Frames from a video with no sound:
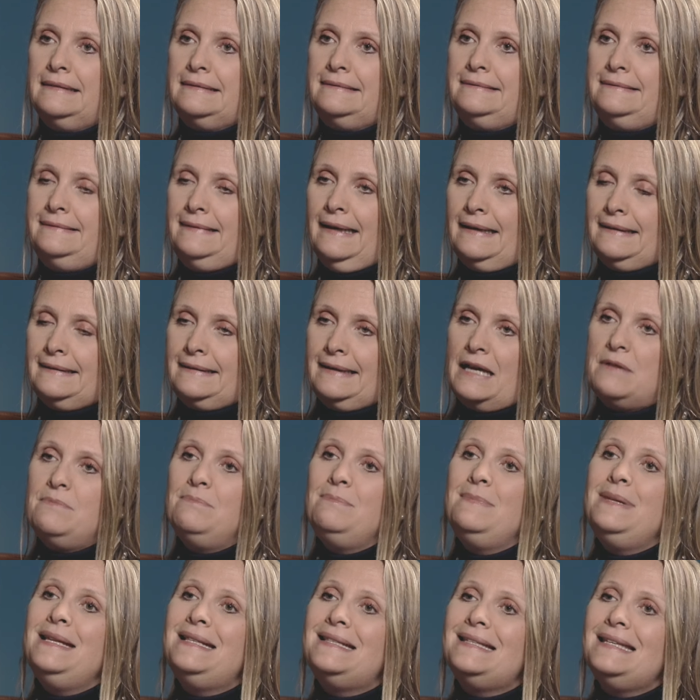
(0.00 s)
that
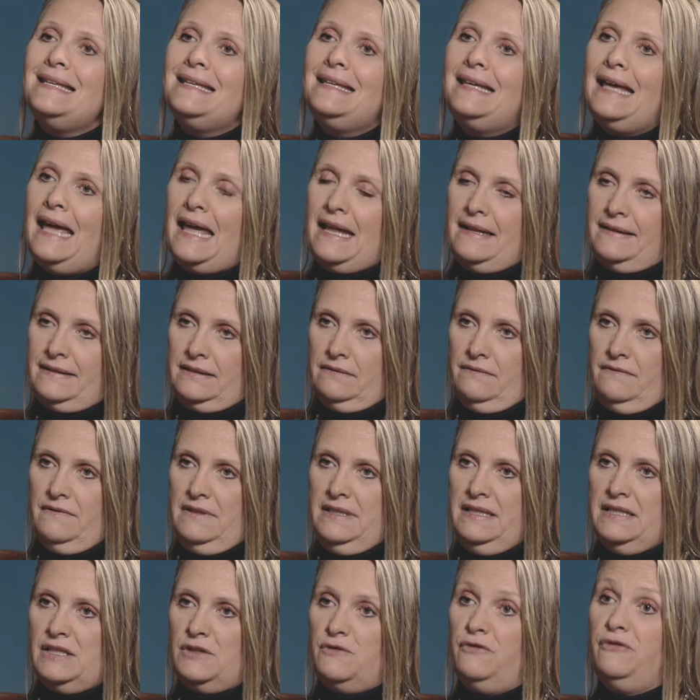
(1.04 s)
can mitigate this